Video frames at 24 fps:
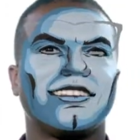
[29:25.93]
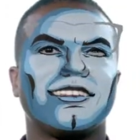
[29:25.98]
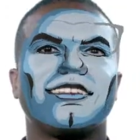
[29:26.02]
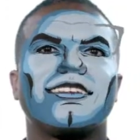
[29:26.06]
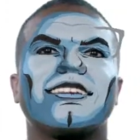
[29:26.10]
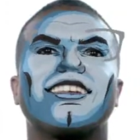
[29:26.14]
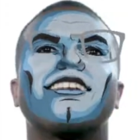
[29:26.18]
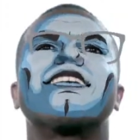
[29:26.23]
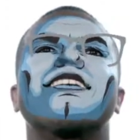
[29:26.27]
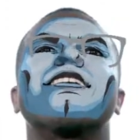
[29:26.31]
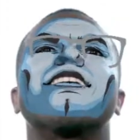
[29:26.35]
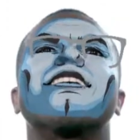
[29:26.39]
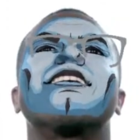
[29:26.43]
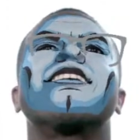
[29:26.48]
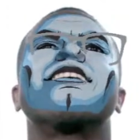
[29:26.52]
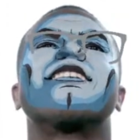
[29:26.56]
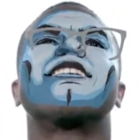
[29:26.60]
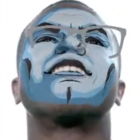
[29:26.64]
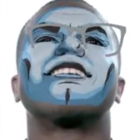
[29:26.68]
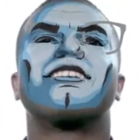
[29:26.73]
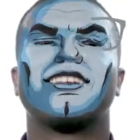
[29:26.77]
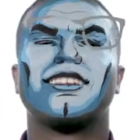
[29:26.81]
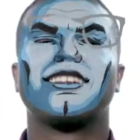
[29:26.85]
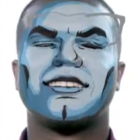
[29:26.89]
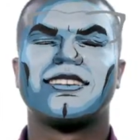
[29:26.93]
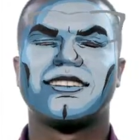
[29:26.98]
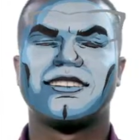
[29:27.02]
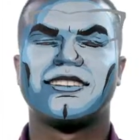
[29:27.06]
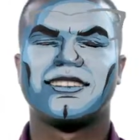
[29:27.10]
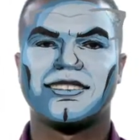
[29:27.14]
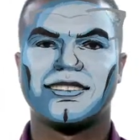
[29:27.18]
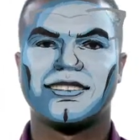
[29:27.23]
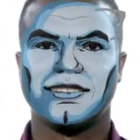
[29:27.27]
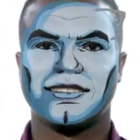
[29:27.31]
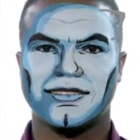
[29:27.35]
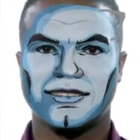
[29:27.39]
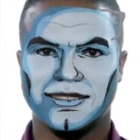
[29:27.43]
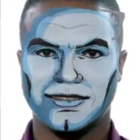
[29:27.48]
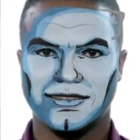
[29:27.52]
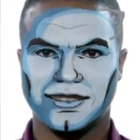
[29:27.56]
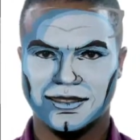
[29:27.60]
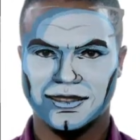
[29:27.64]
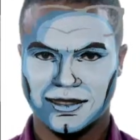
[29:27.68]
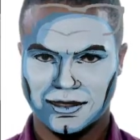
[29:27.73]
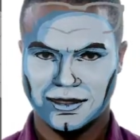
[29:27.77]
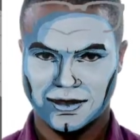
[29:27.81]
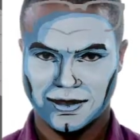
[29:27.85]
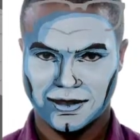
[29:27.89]
All right. Now that we brought in the
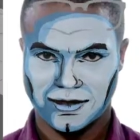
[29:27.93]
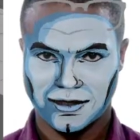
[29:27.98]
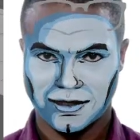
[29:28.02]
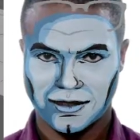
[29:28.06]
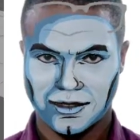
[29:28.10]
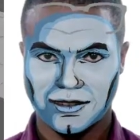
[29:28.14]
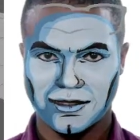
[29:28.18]
asset,